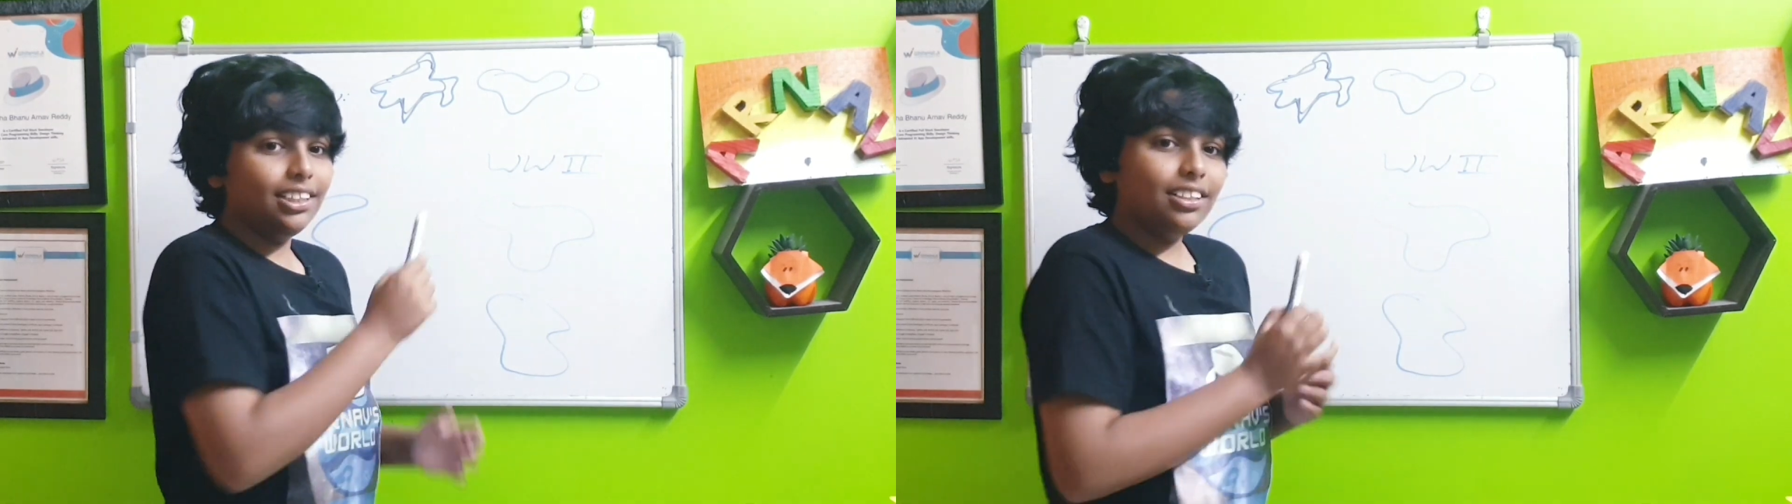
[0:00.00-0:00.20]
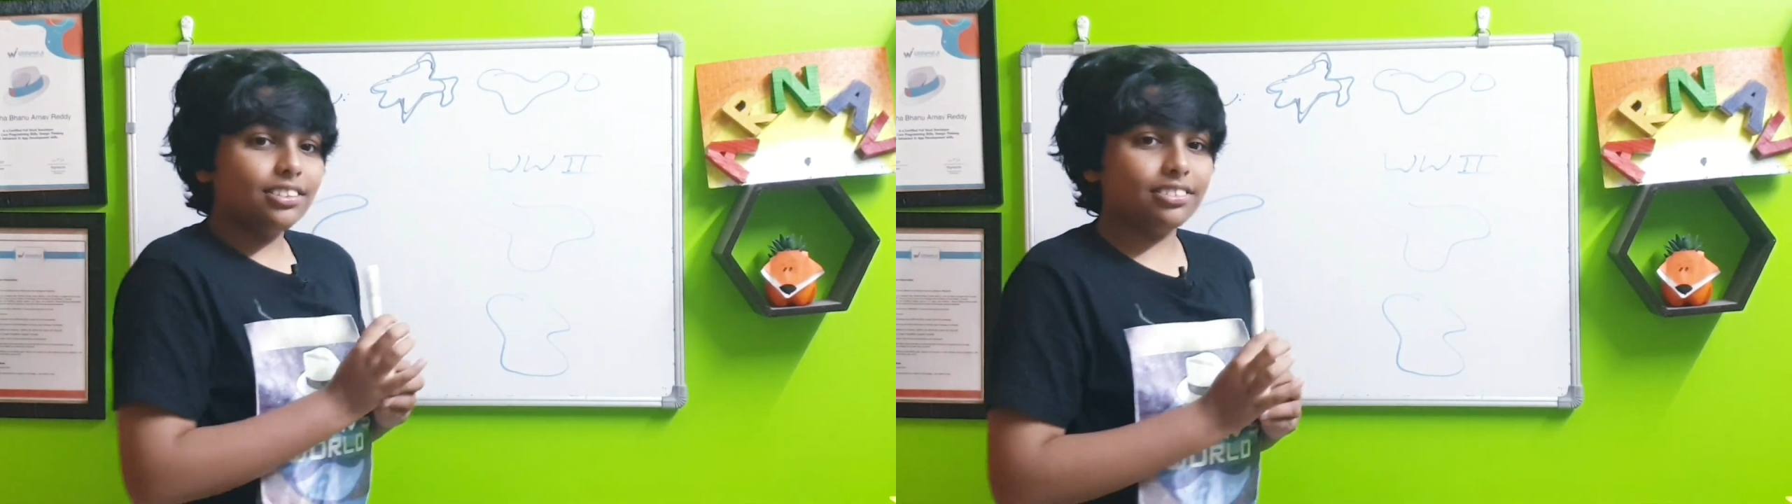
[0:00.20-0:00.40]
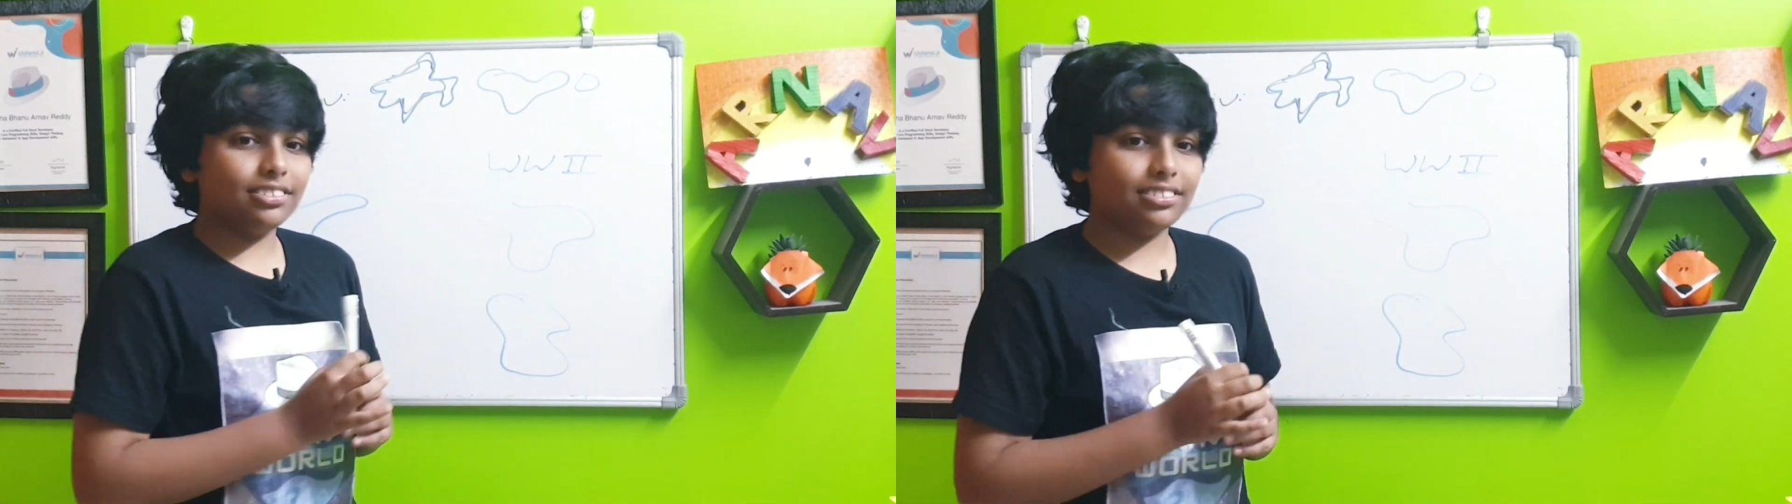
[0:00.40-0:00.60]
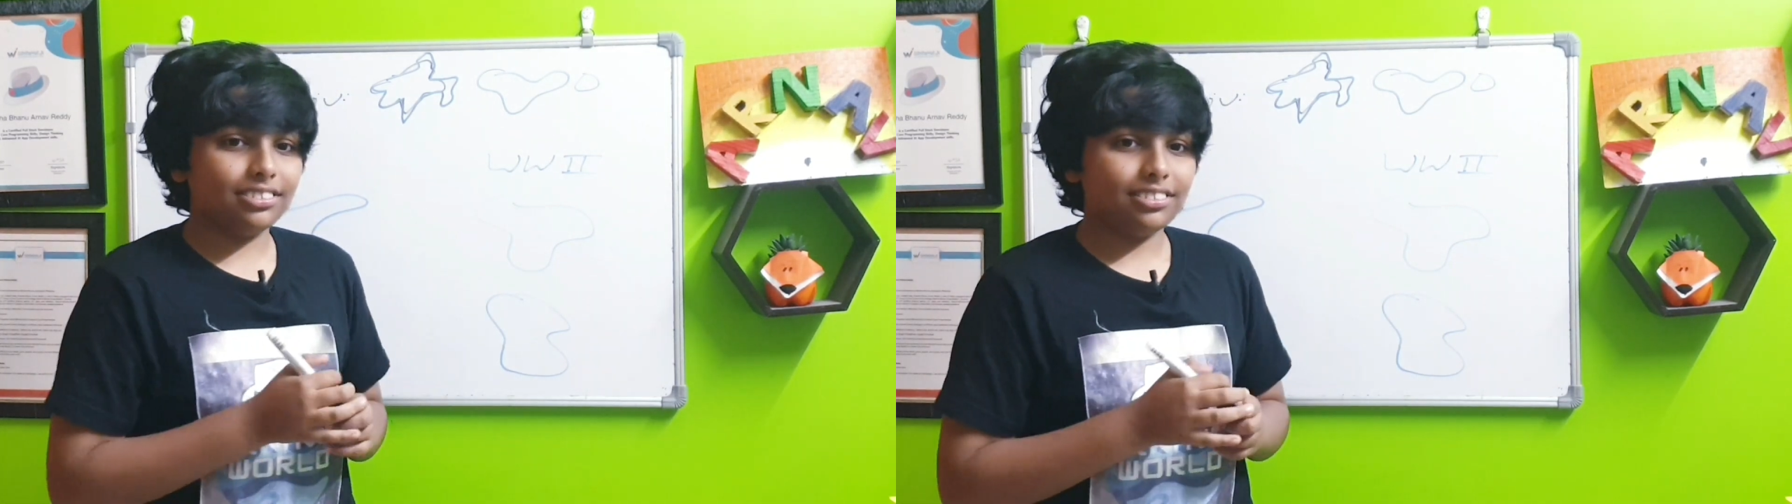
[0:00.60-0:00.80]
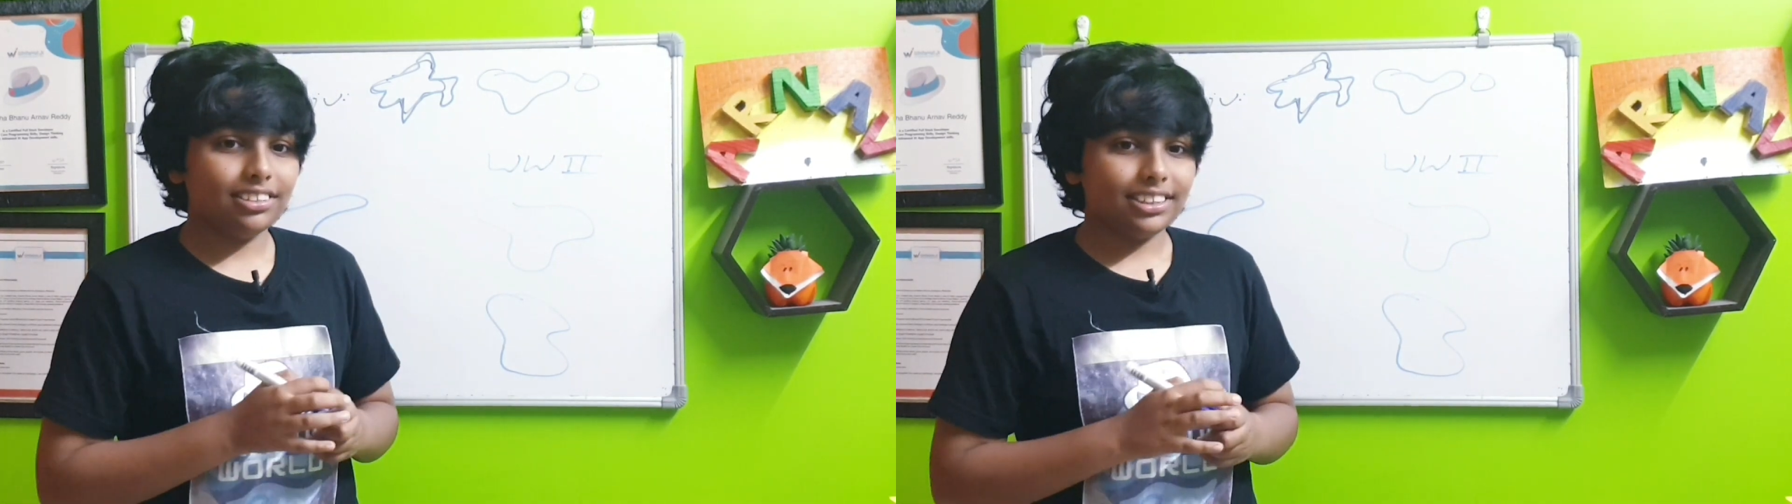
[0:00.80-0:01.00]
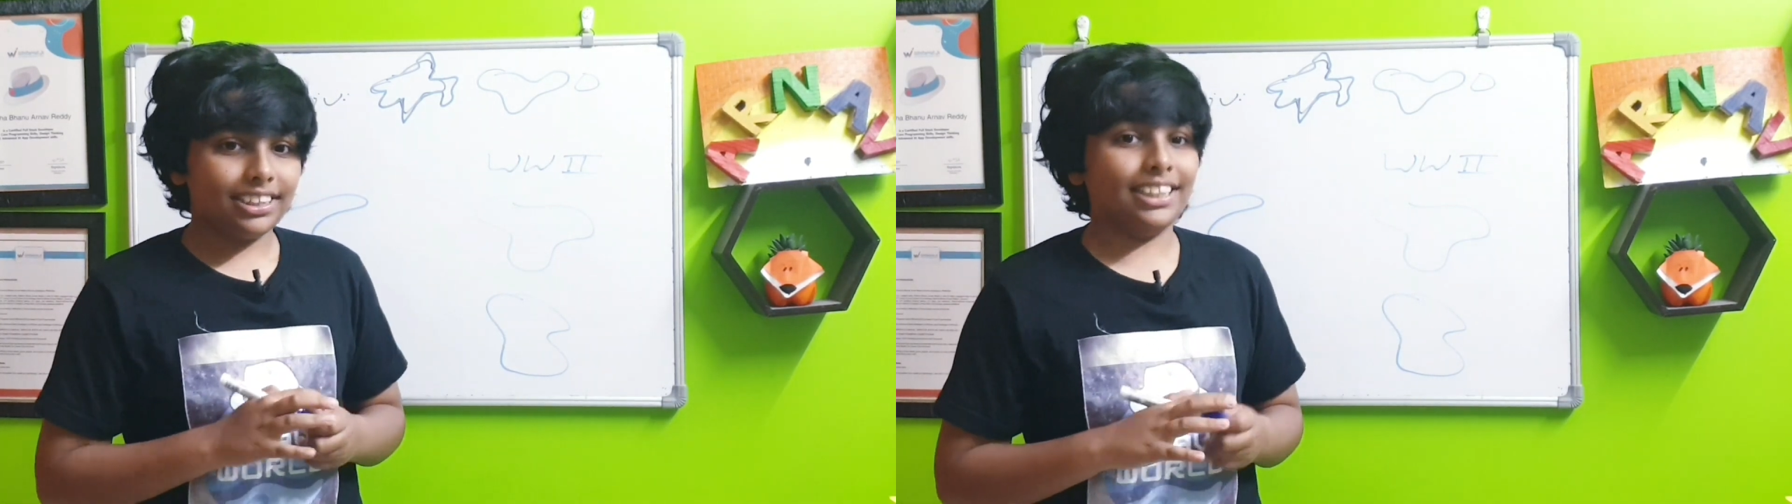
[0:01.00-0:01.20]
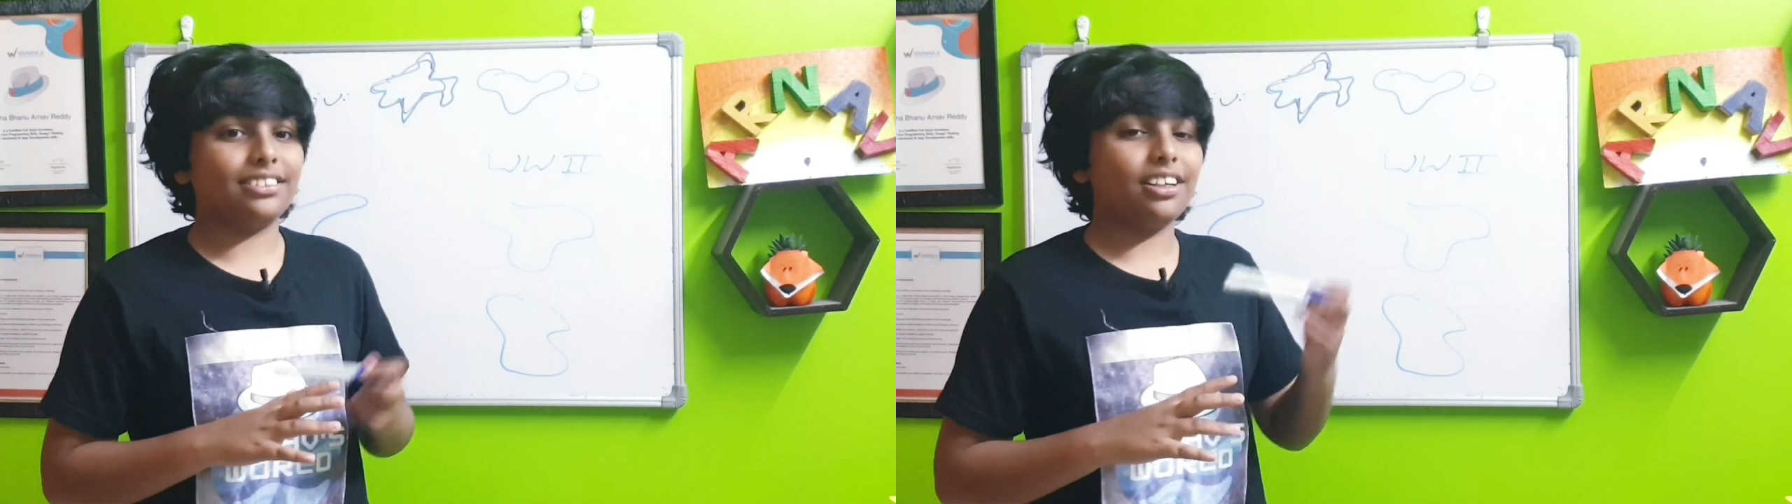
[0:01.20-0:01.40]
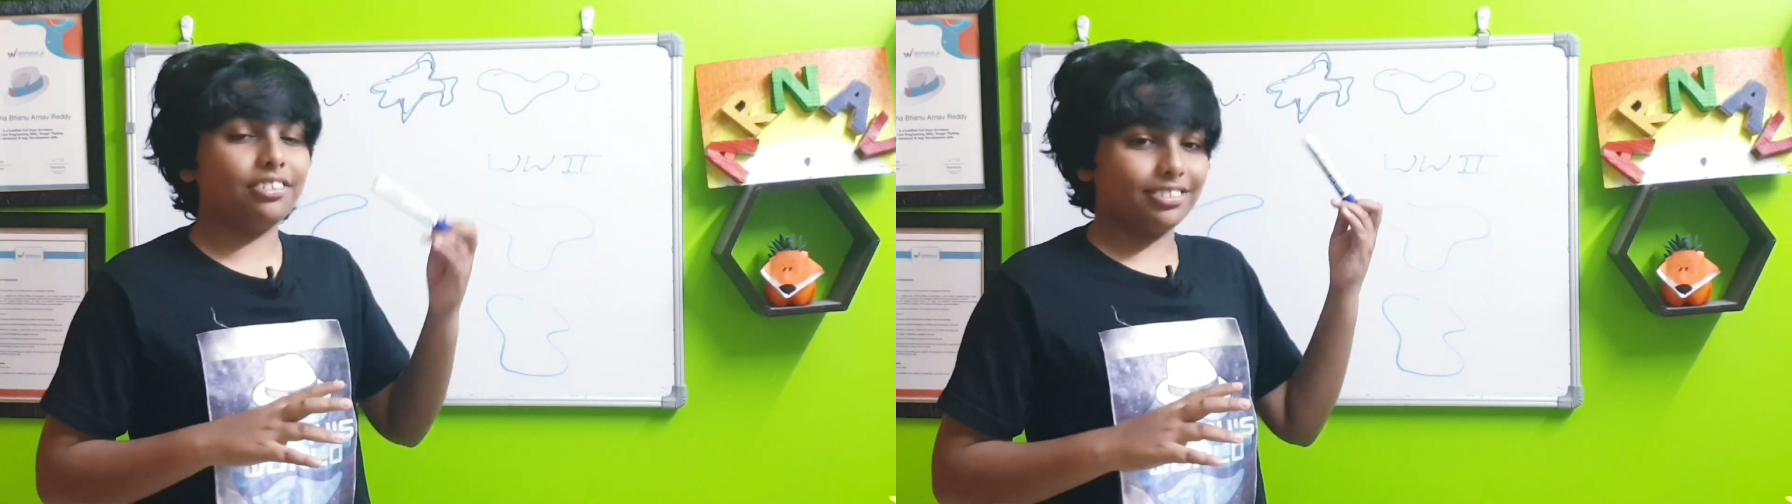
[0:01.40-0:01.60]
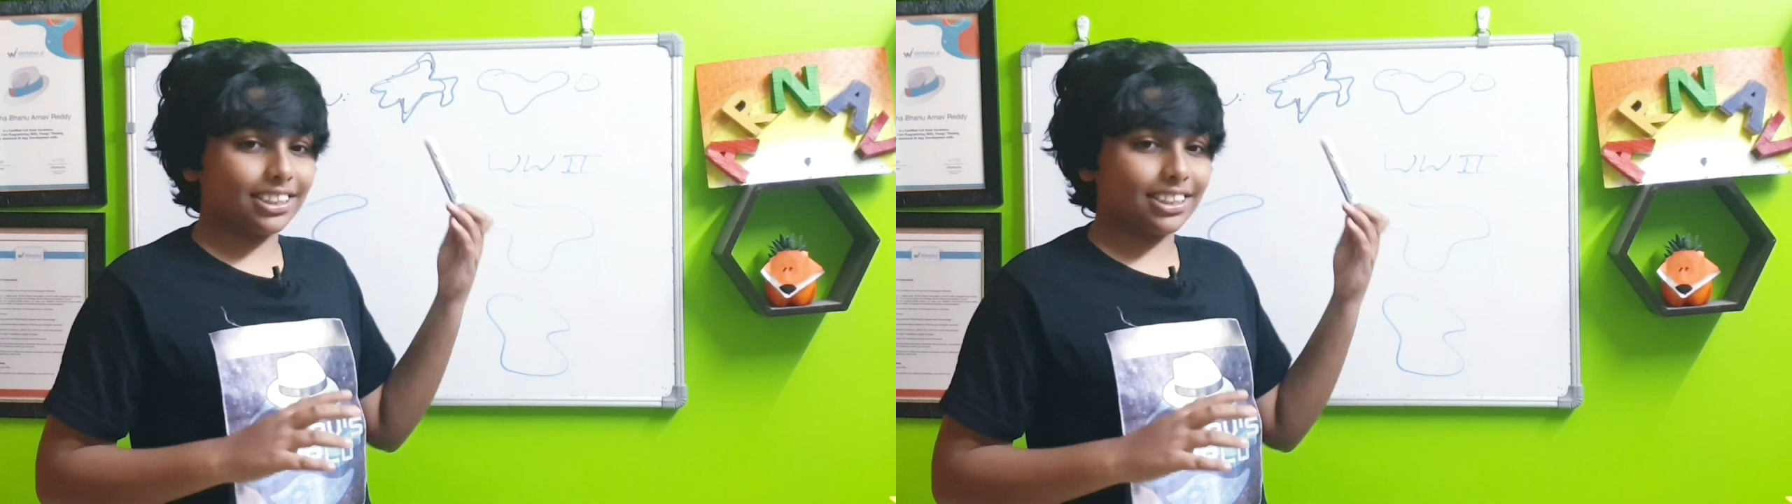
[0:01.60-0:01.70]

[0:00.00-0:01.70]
So these are known